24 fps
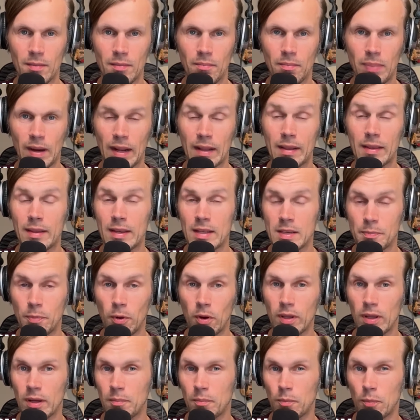But at this
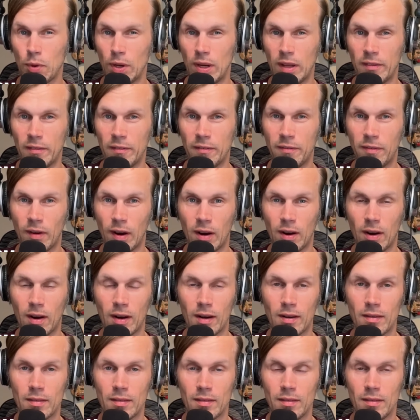point, I'm pretty
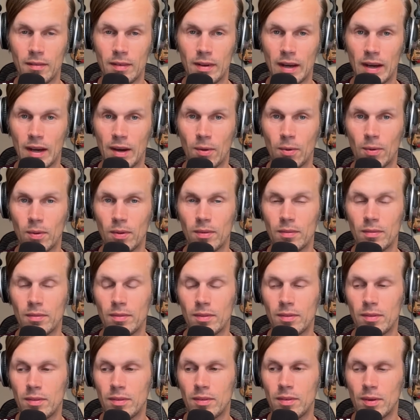far down,
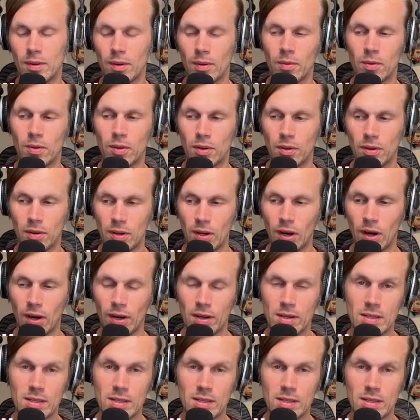the dark